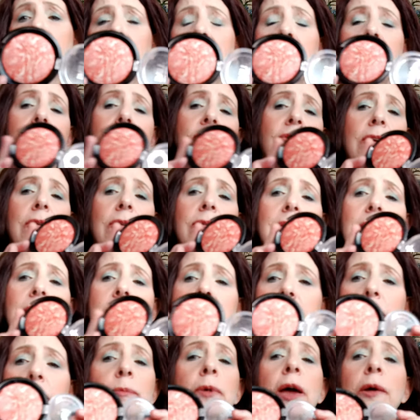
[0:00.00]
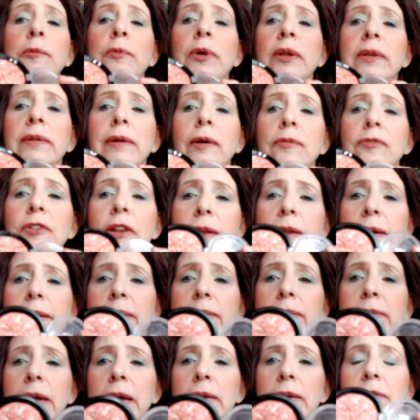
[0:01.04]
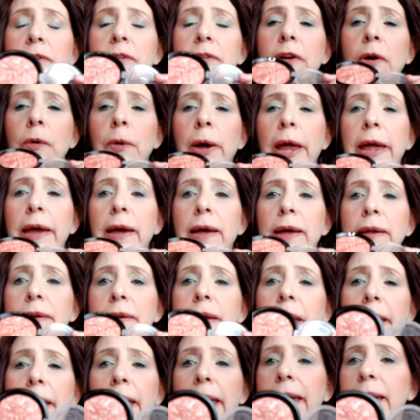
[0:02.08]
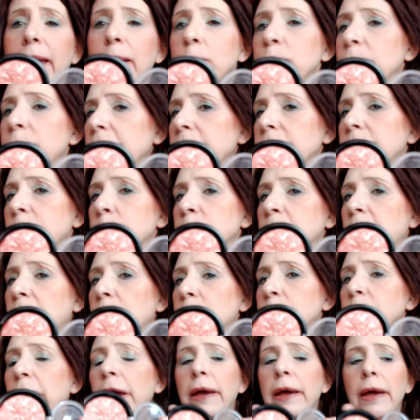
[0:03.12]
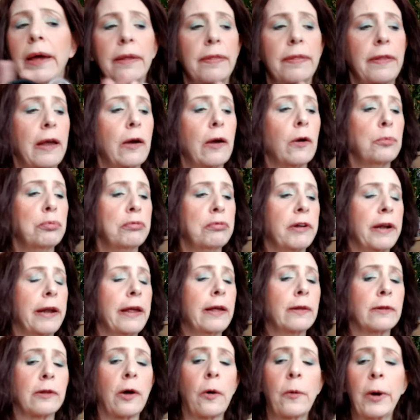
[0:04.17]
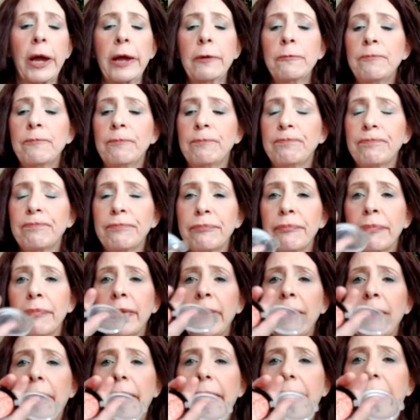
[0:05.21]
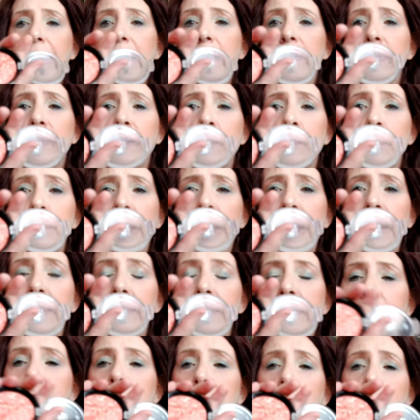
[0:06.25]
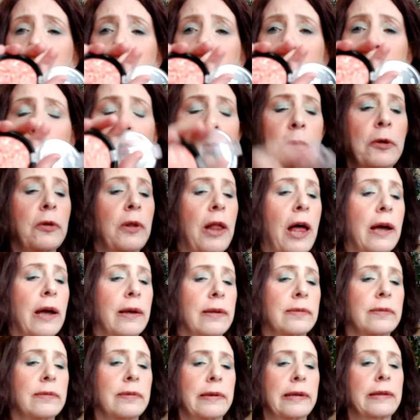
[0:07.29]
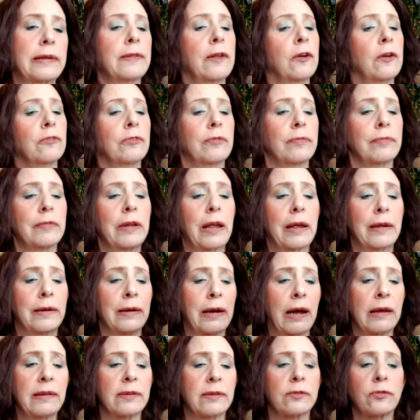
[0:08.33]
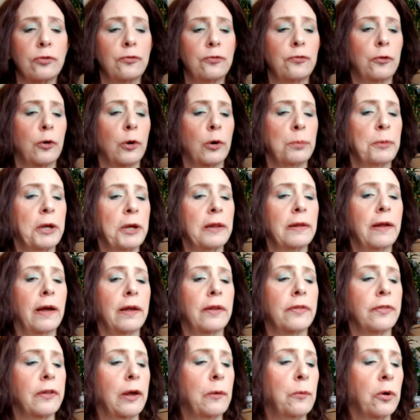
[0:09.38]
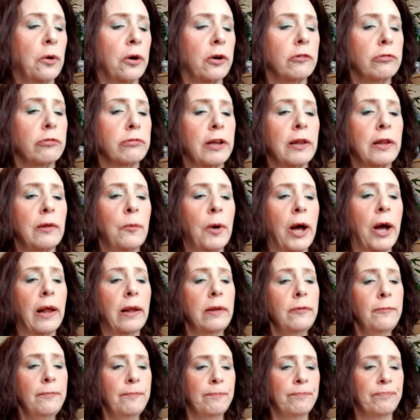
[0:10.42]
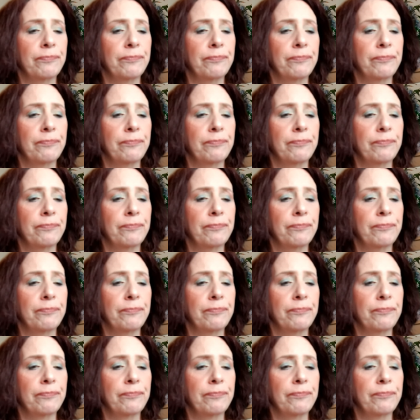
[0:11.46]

and if you see them i would definitely say to go ahead and pick them up they are pretty glowy and they're baked and they're marbleized and they're a nice formula. They work real well.